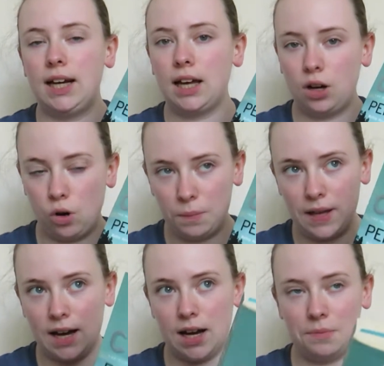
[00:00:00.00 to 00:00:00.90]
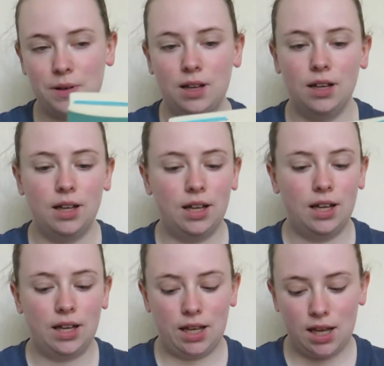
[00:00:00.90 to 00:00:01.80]
like I normally am,
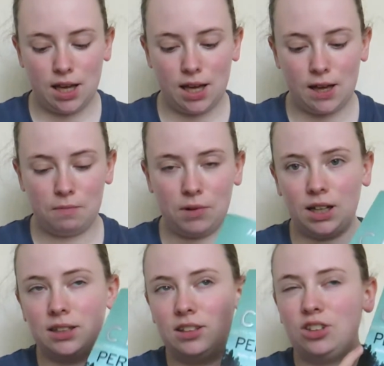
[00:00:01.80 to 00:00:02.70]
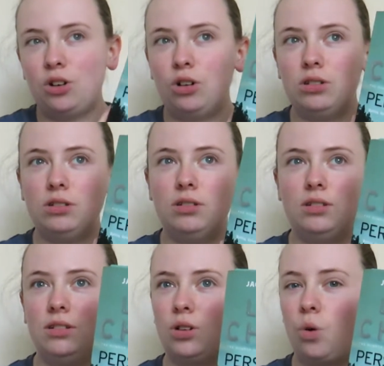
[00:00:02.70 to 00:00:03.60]
because it's not
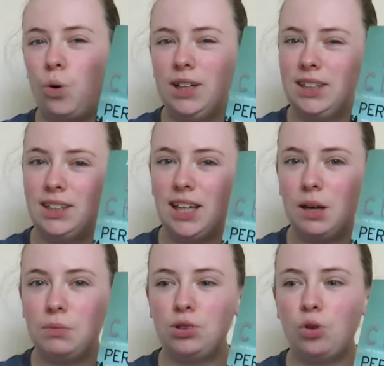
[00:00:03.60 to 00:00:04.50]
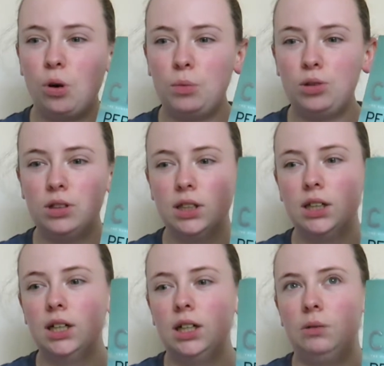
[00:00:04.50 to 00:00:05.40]
quite the same as normal.
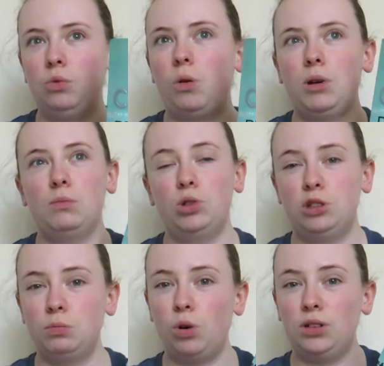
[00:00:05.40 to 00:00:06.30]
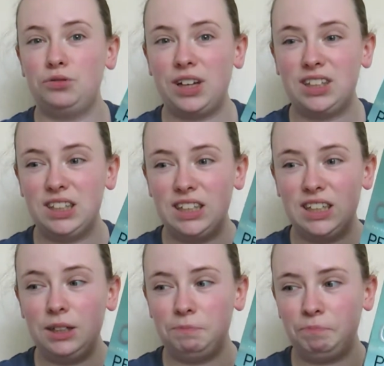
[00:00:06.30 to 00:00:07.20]
I'm normally much more invested in
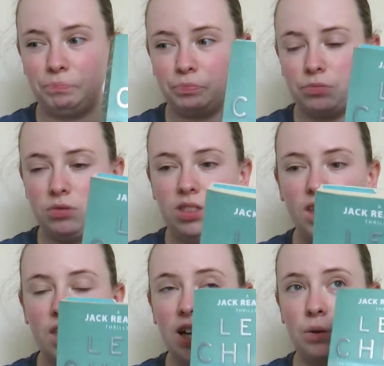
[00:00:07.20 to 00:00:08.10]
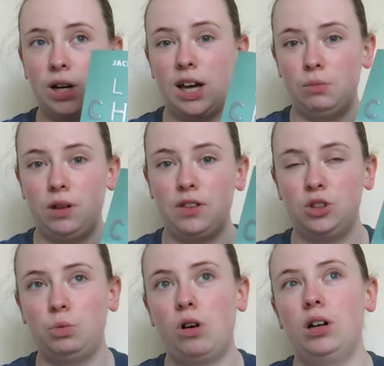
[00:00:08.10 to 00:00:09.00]
it than I am with
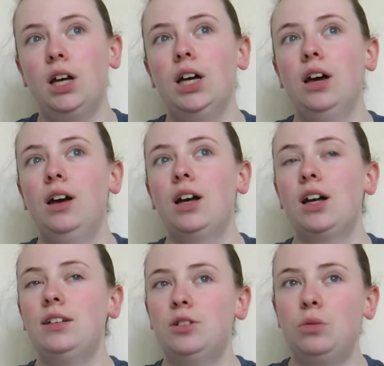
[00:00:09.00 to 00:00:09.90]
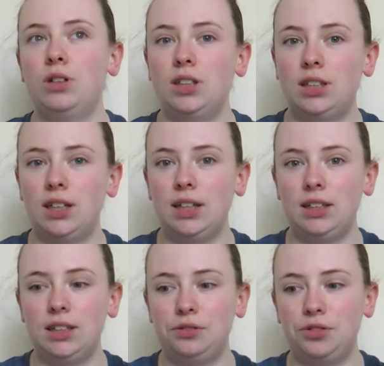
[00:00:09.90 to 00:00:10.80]
this one, because this one's
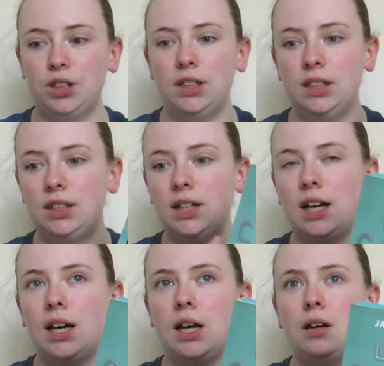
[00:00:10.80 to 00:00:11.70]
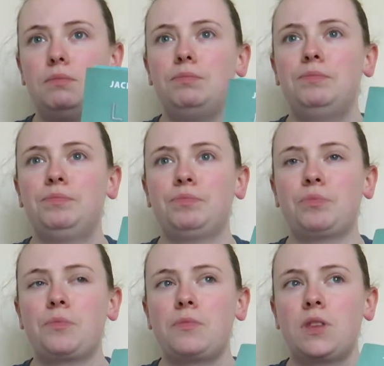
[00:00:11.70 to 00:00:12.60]
slightly different.
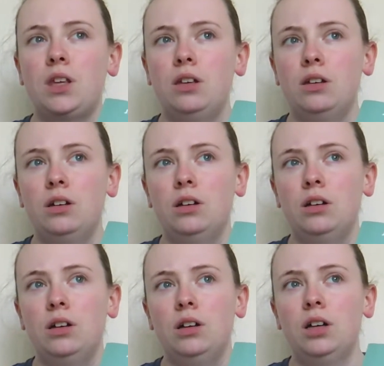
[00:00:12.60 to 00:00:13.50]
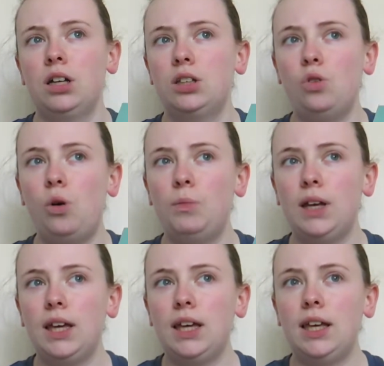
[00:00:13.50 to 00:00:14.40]
Because
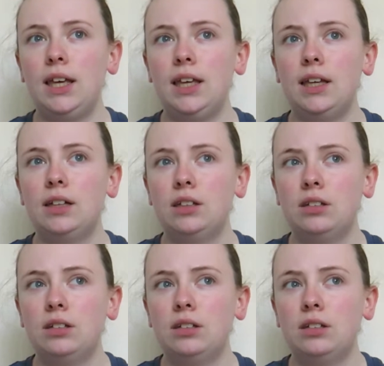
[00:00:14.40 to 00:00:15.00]
normally